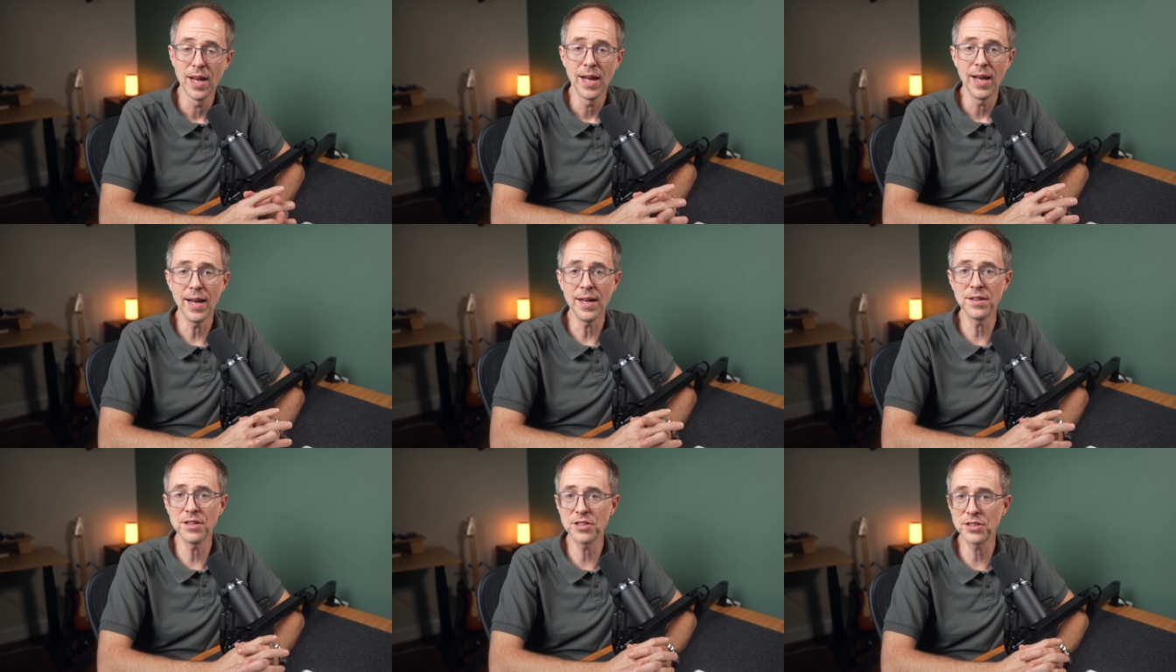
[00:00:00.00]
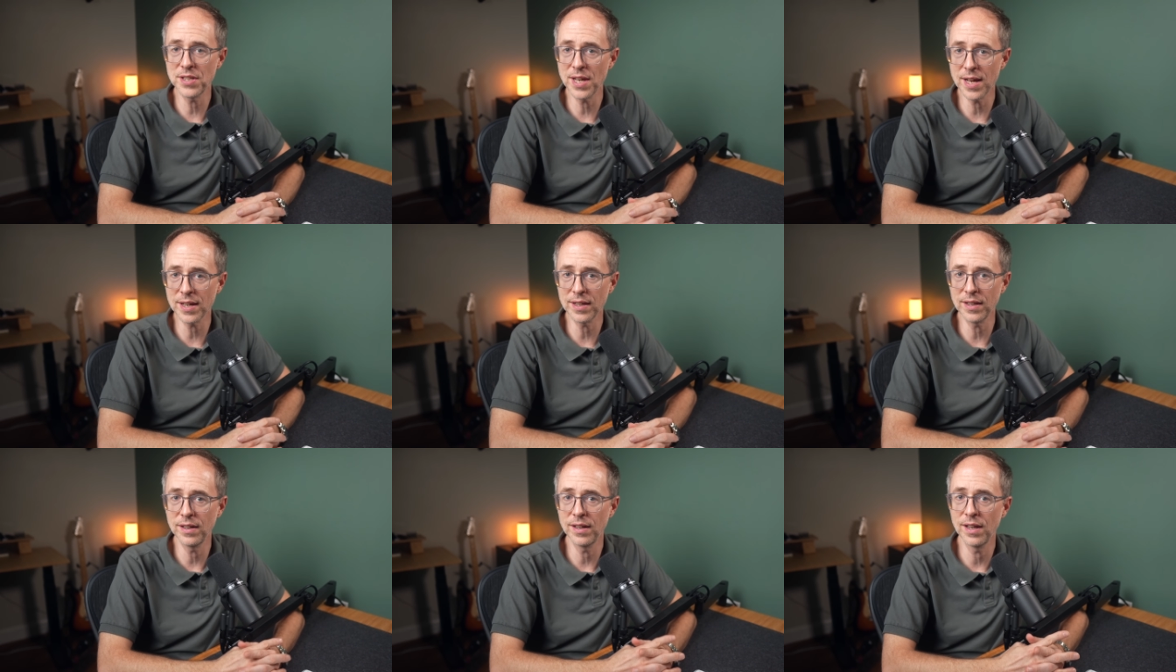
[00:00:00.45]
and the
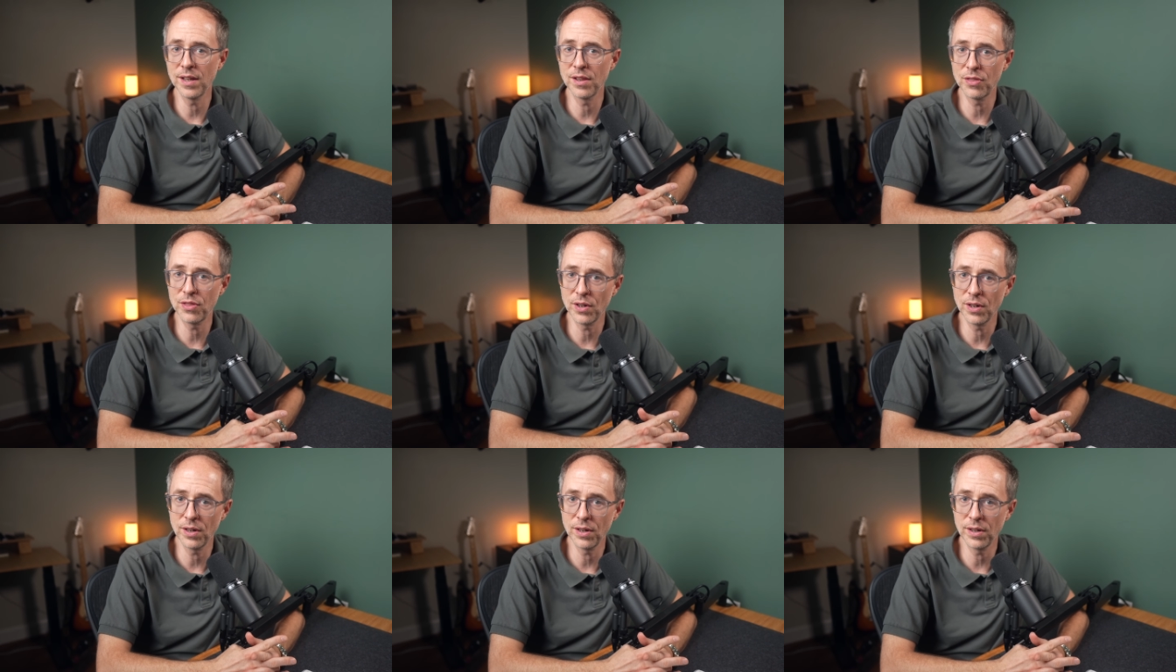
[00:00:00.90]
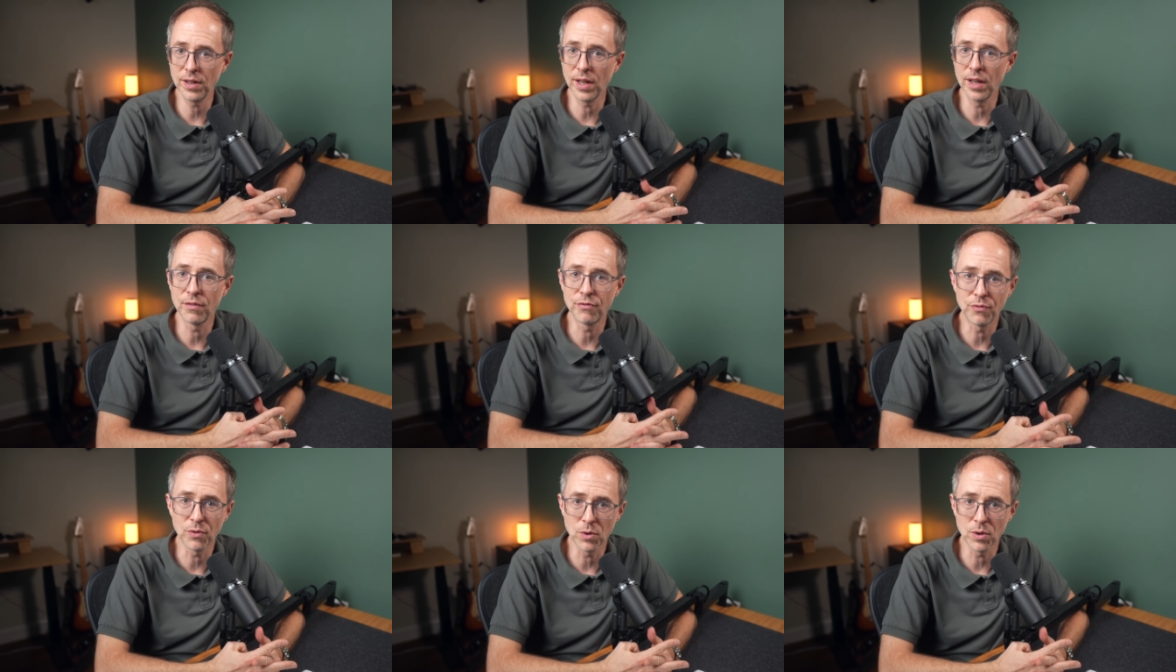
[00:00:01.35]
second and third
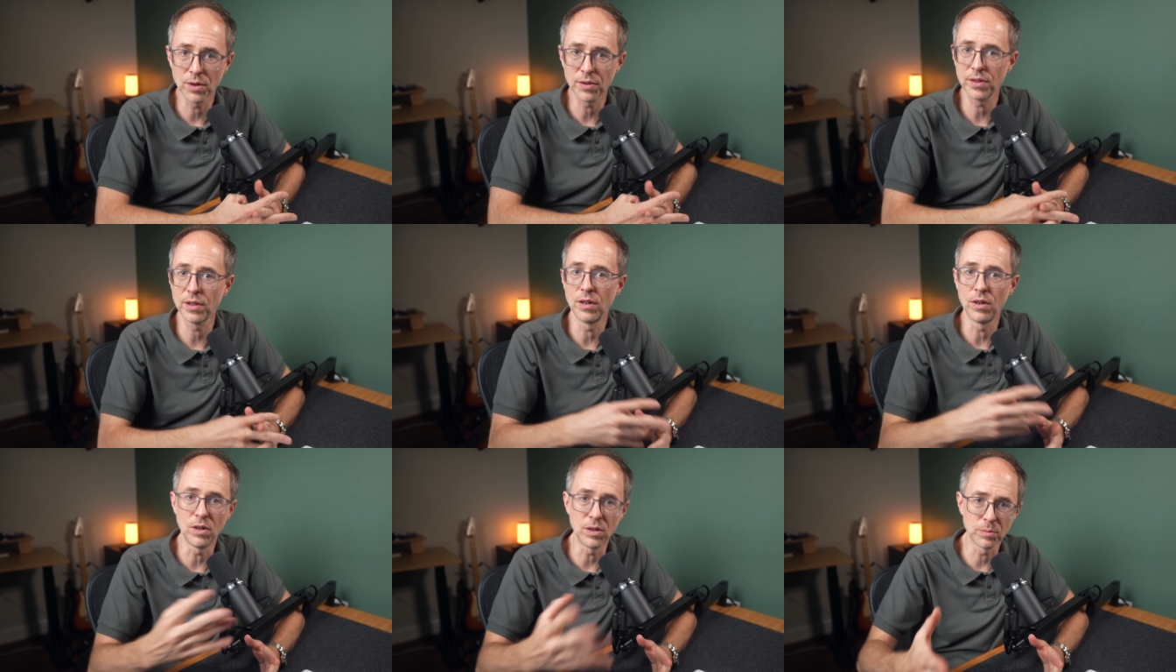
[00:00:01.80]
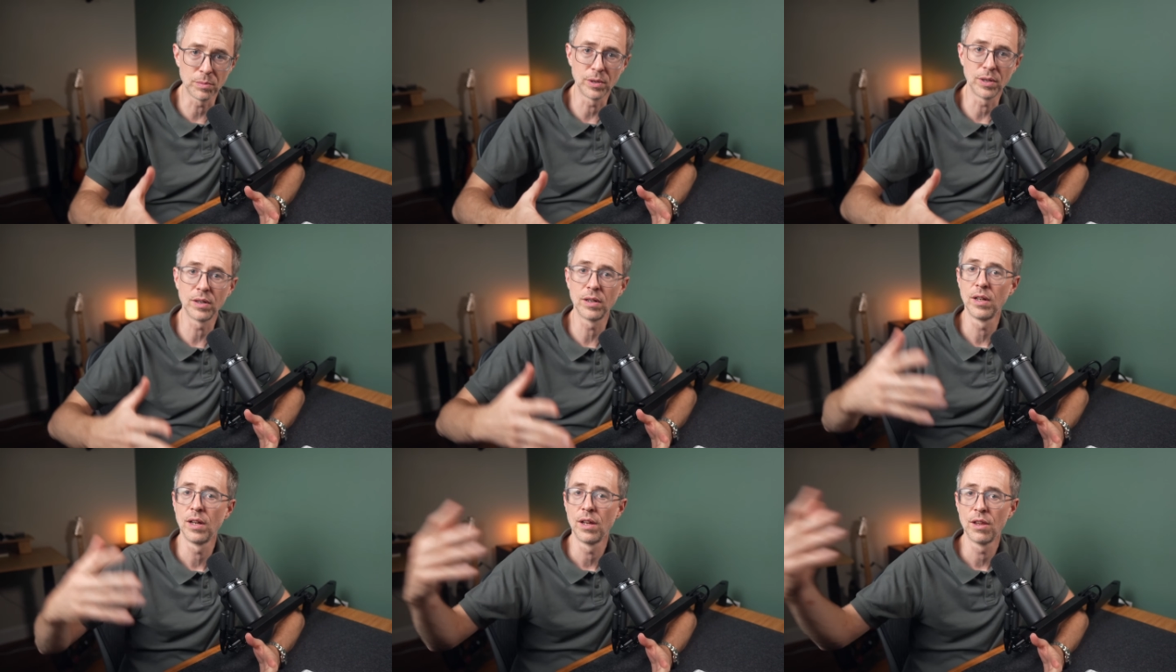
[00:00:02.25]
and fourth and
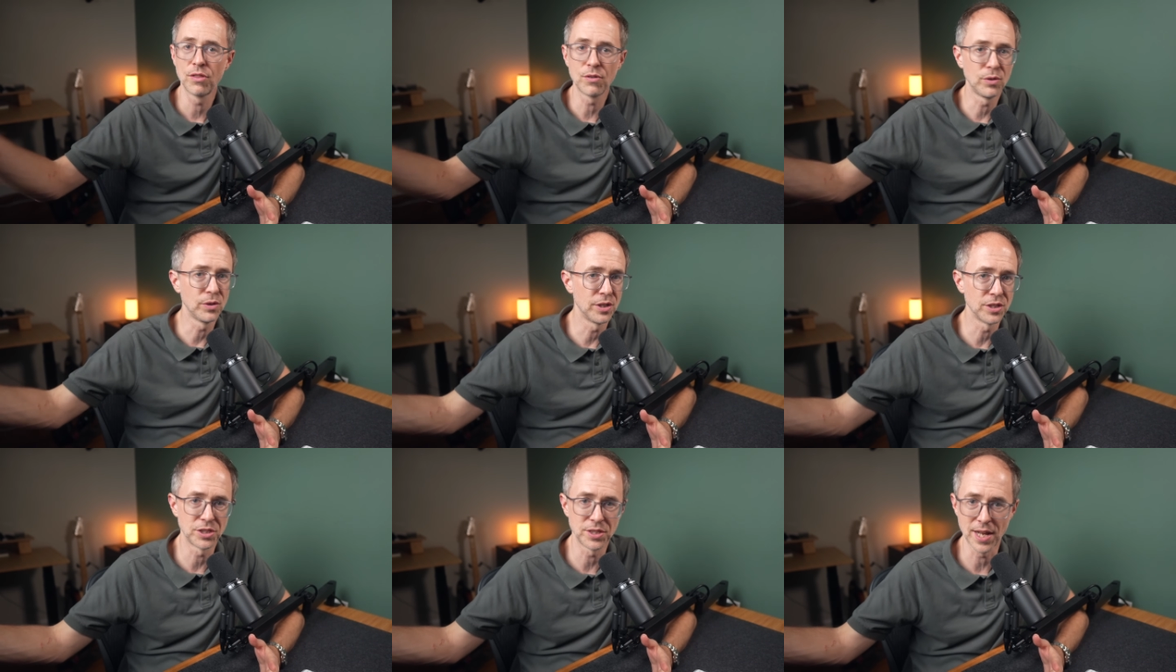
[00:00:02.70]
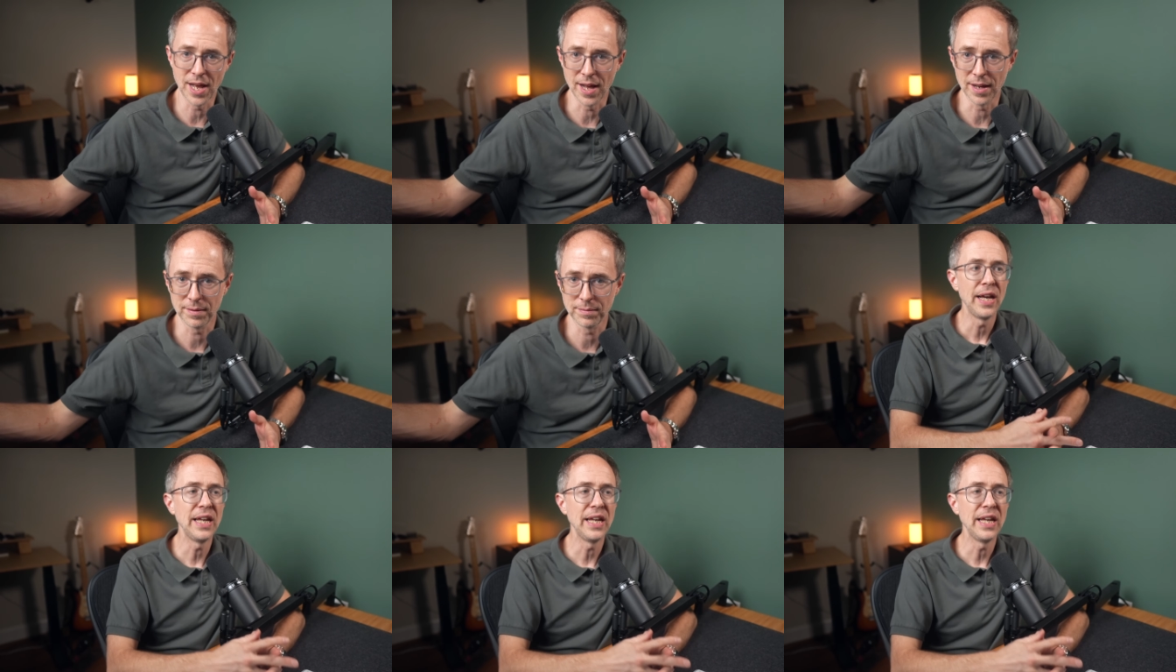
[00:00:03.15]
onward through your stack.